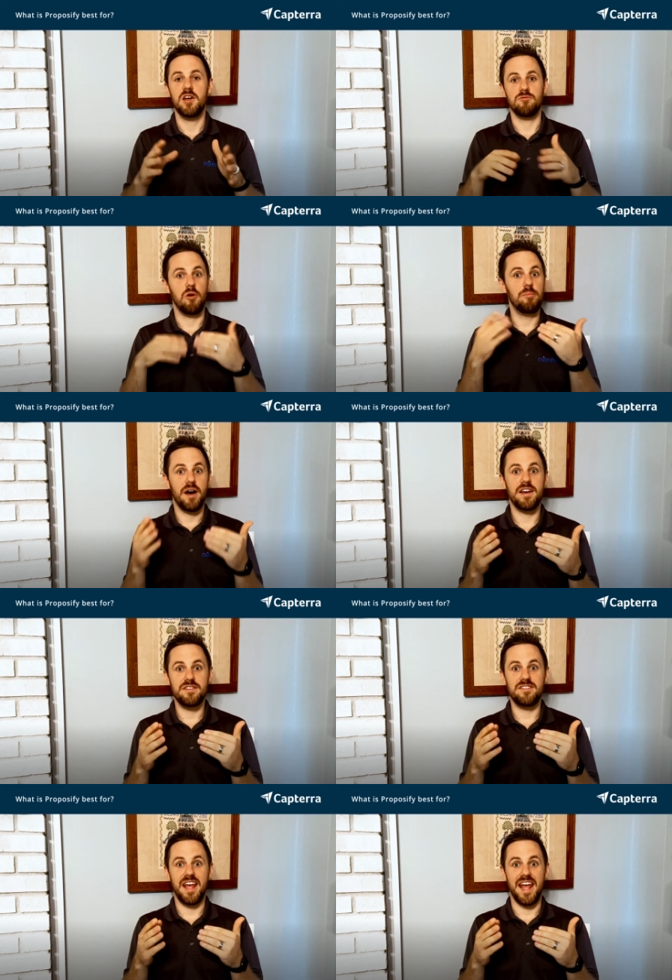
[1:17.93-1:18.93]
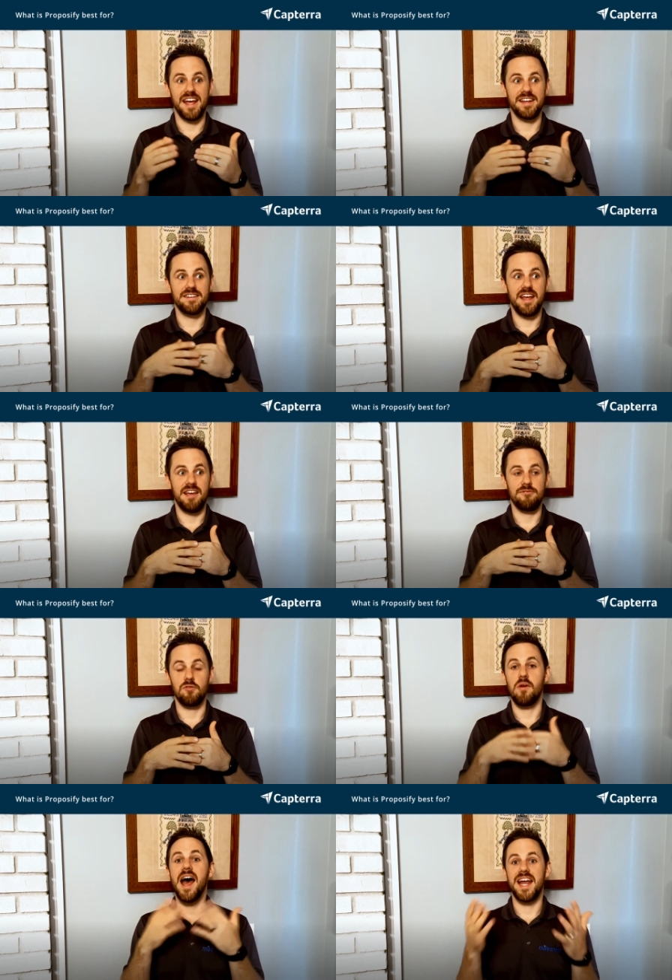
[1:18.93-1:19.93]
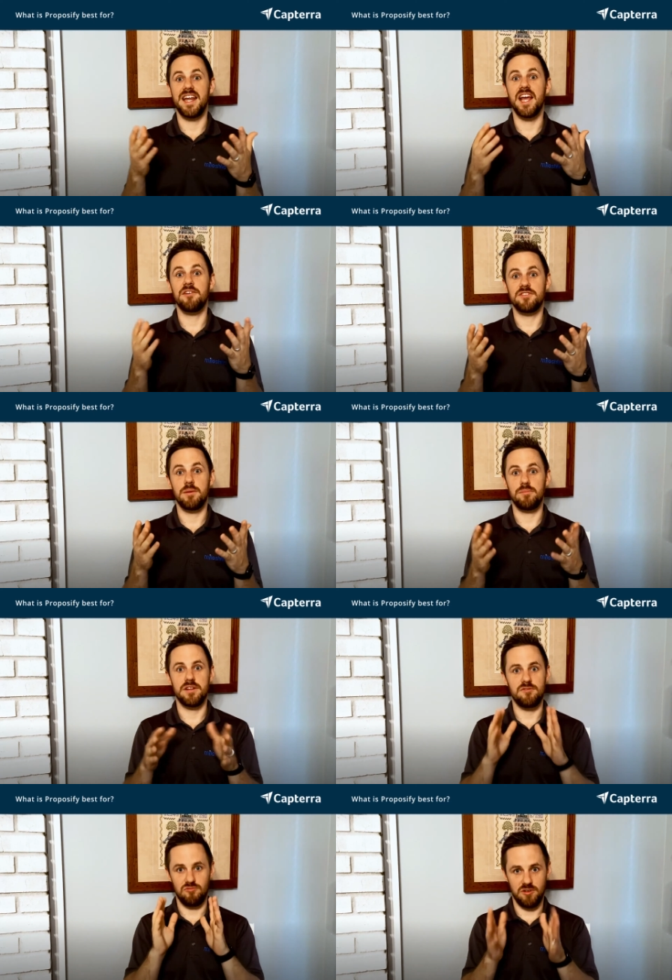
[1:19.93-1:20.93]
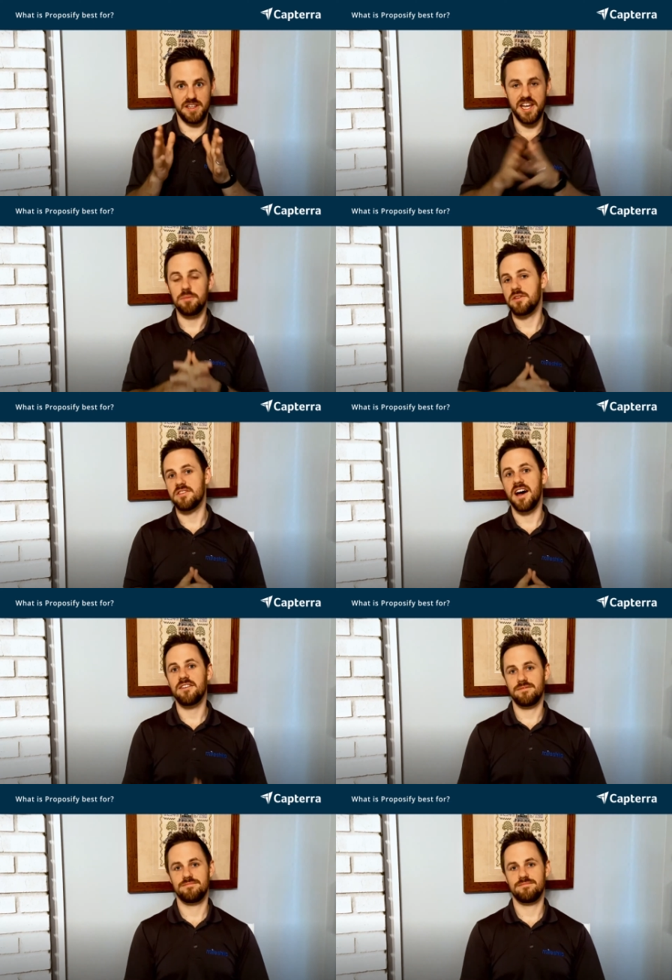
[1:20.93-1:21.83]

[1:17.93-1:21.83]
robust and a variety of templates really help us out.